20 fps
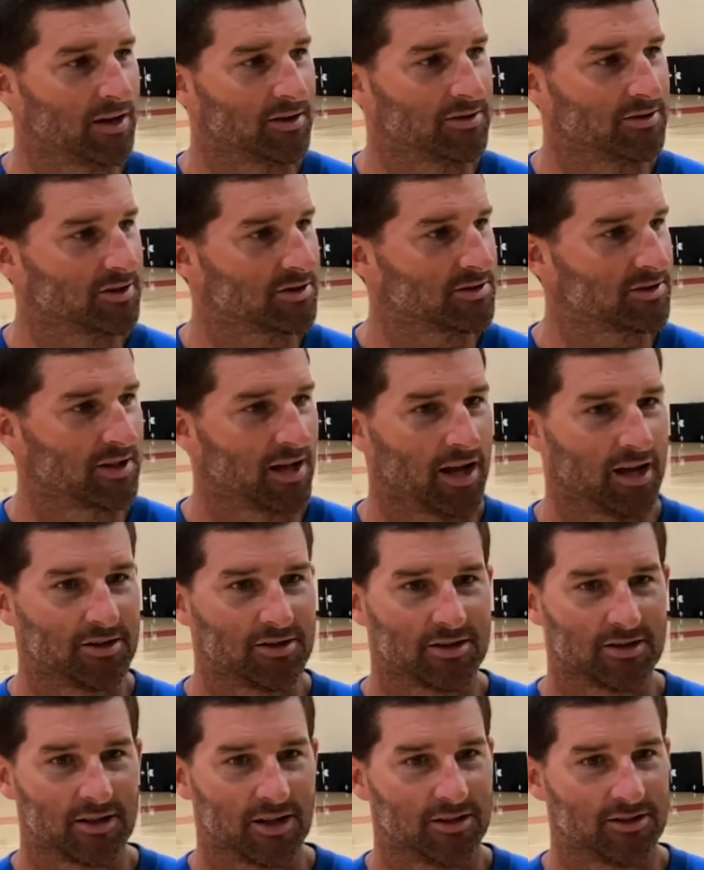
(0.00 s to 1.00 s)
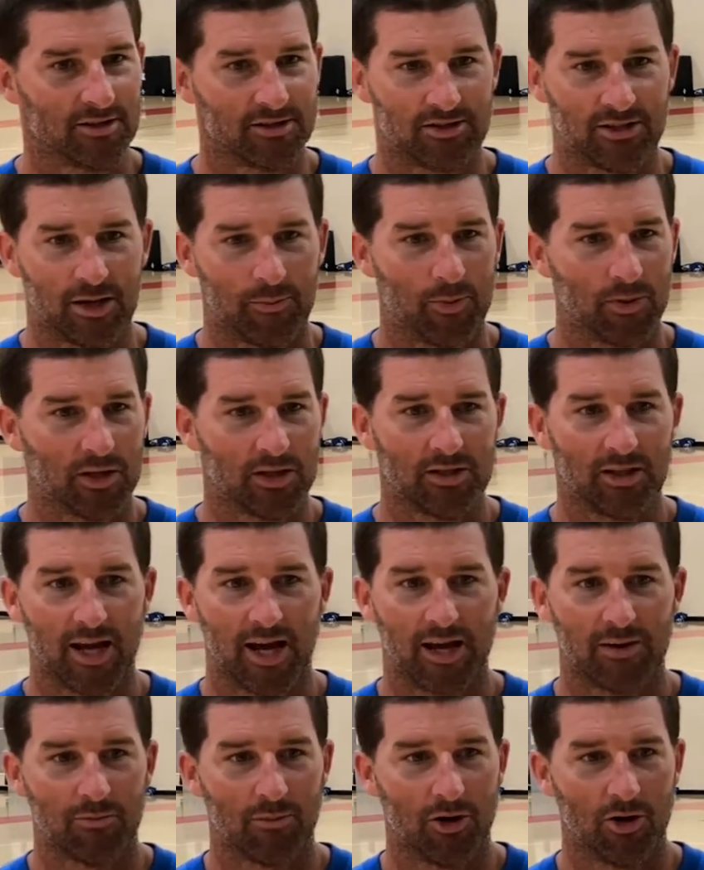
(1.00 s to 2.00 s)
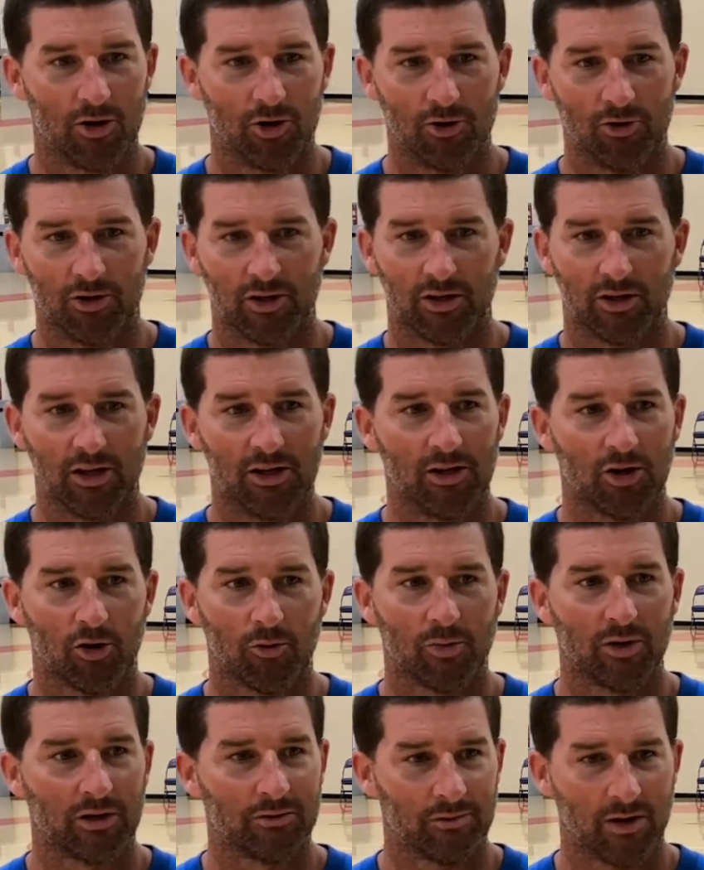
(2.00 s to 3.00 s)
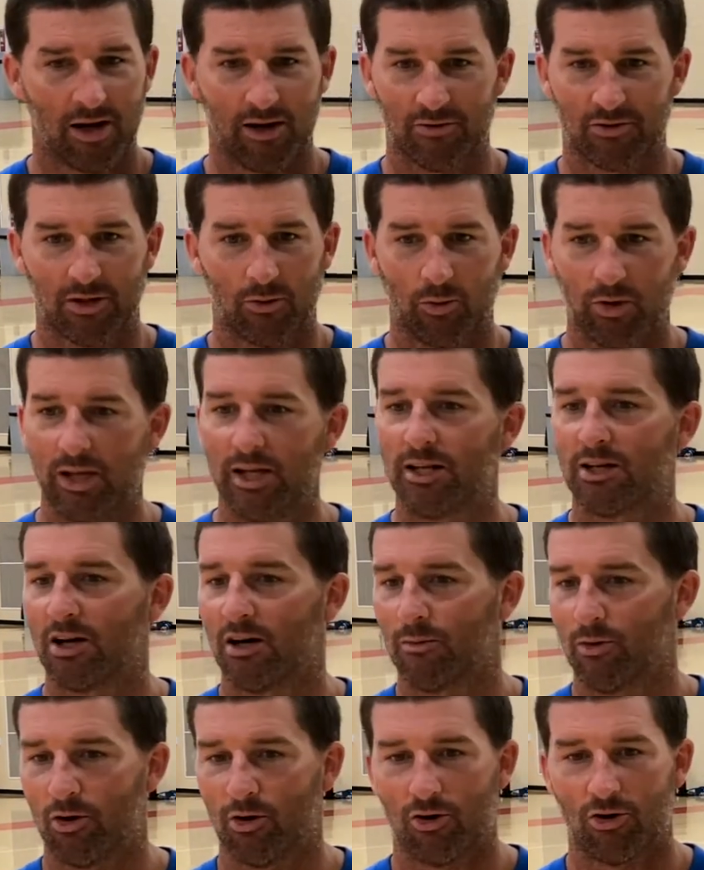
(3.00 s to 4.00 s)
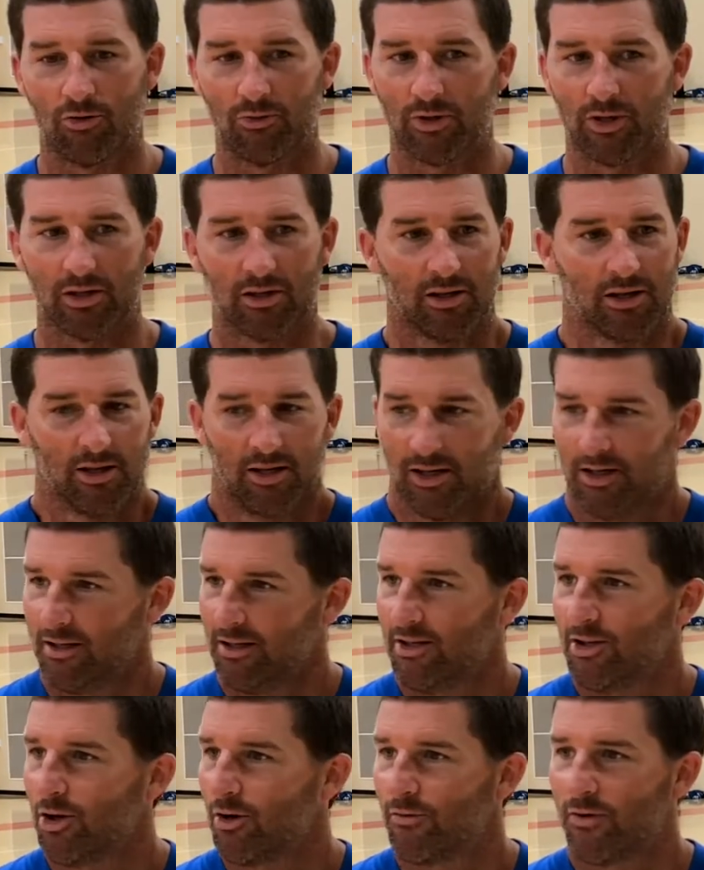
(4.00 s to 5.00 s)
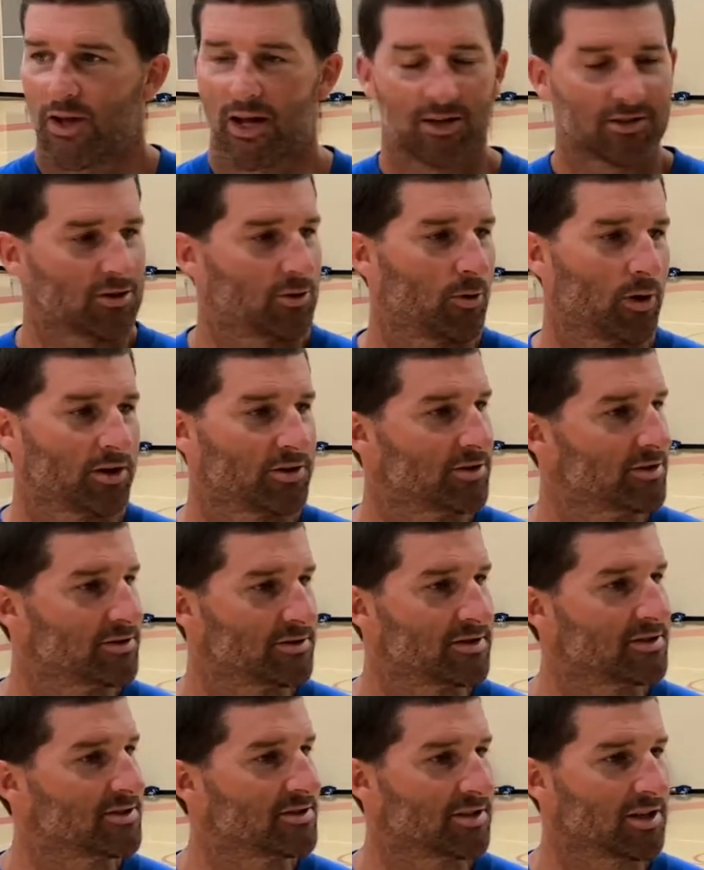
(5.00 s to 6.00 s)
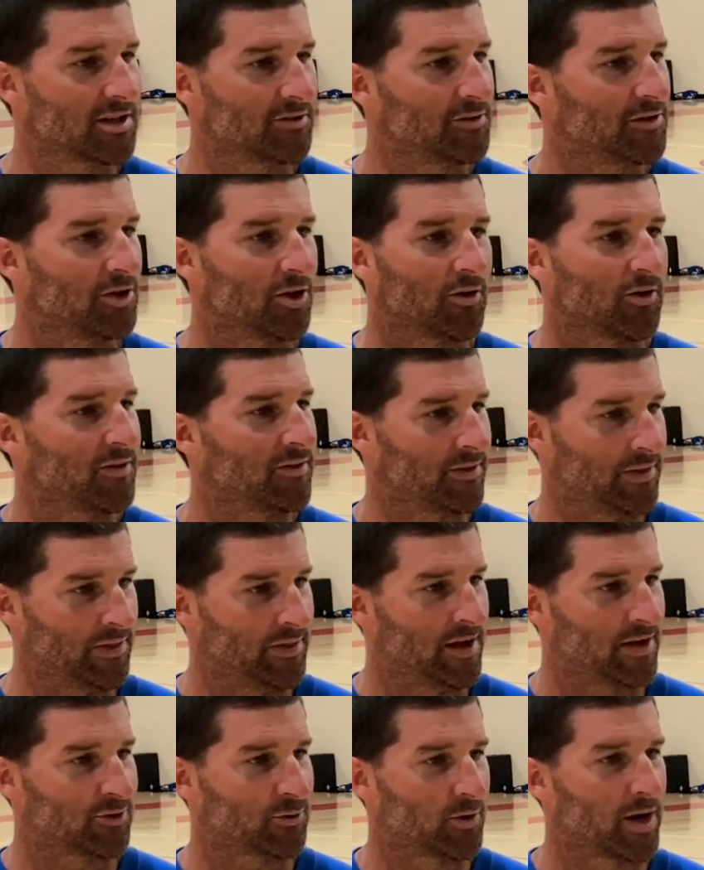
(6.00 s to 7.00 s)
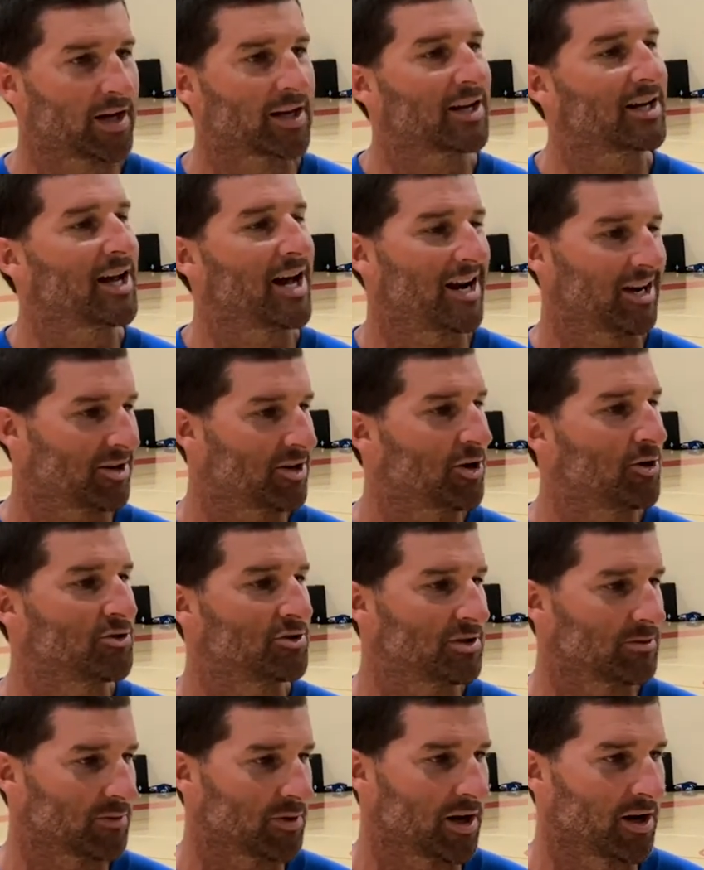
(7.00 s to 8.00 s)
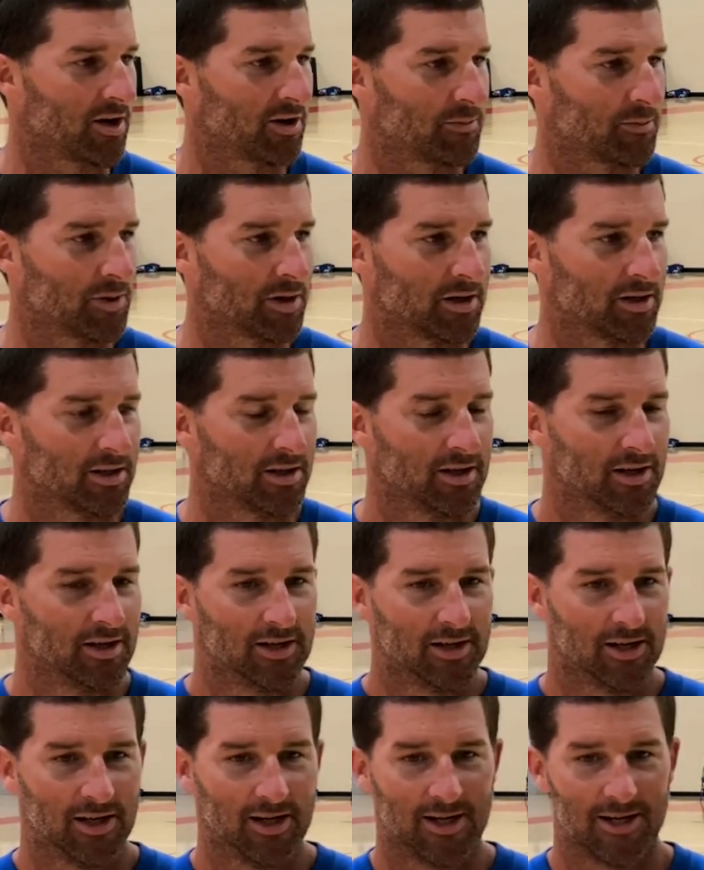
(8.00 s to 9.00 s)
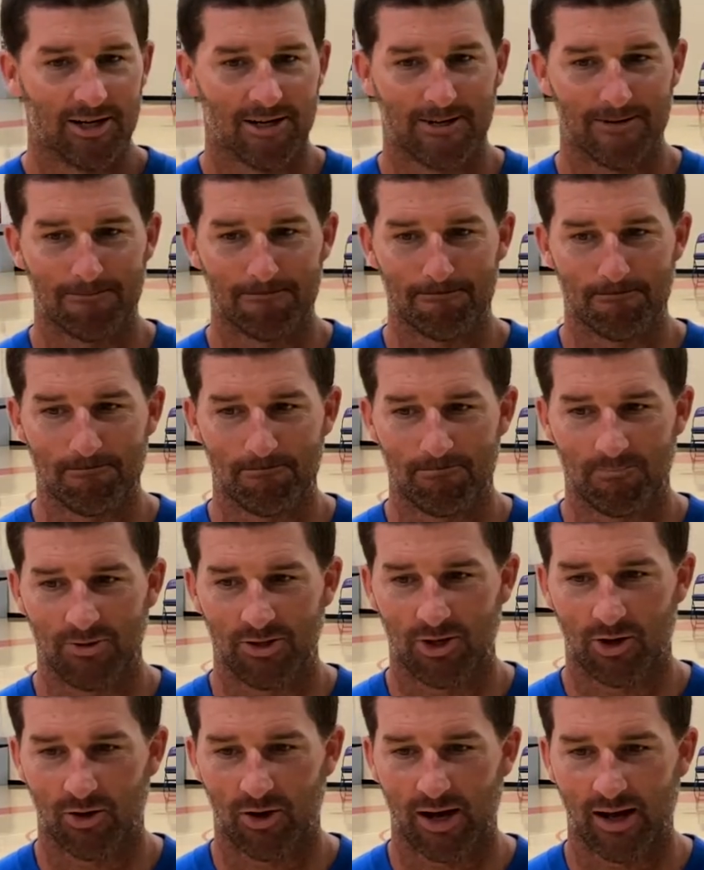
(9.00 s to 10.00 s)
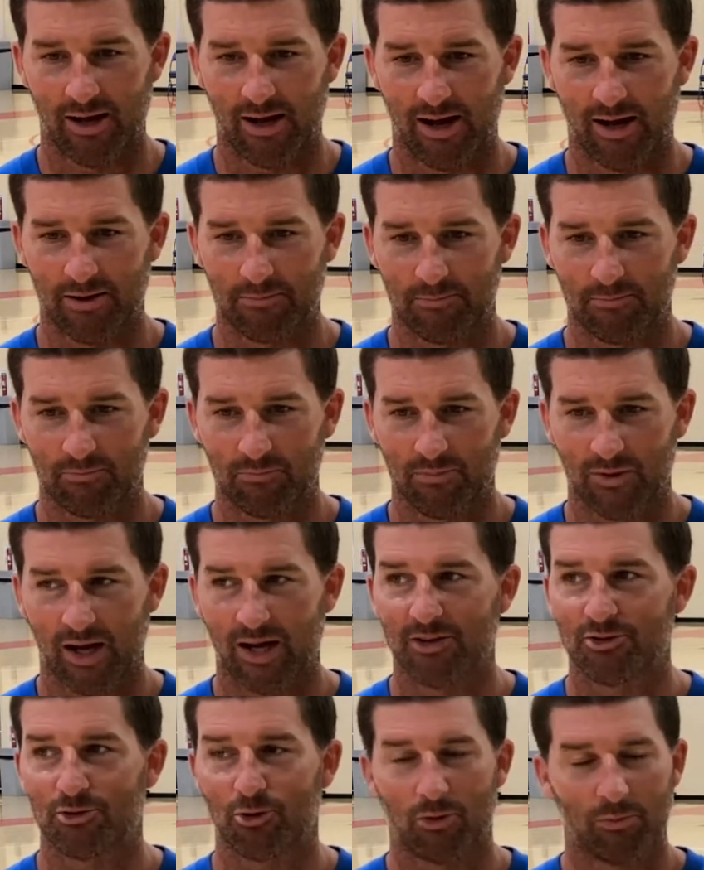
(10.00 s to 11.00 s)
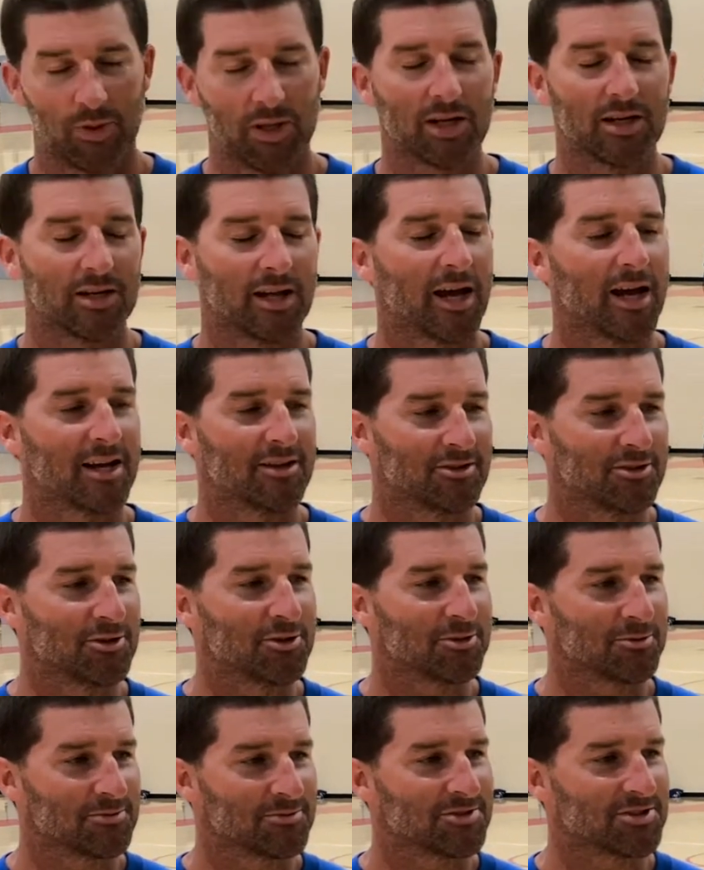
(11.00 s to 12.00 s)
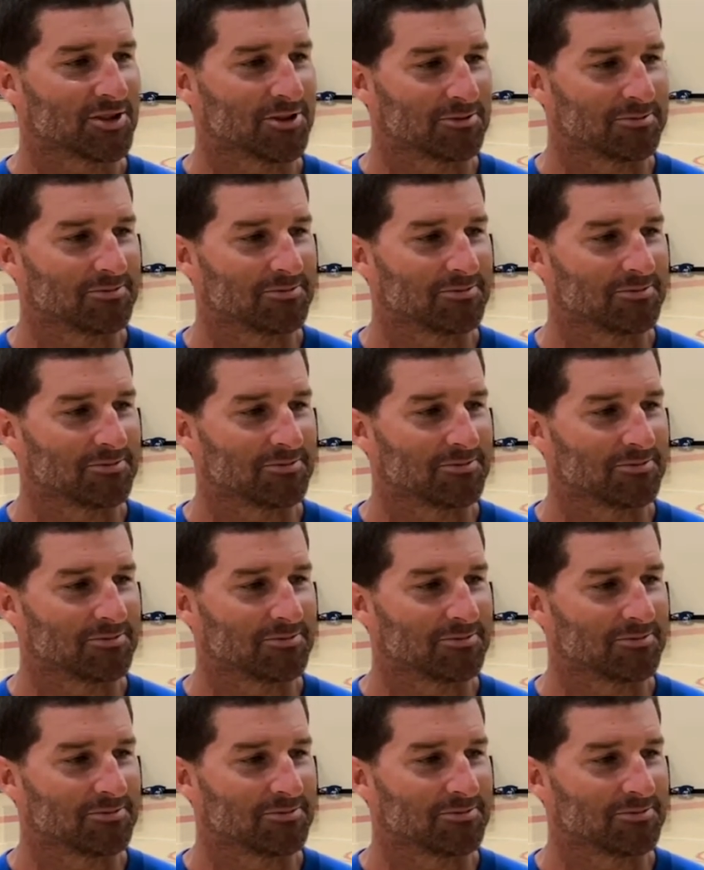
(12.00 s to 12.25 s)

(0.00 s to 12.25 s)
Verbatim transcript: and just yeah. and just and just step into dad mode, and you know, I mean, obviously when he come home and you know if he has questions and stuff, you know, that's when I can kind of coach him there. But um, you know, I, I, I enjoy being a dad too, so.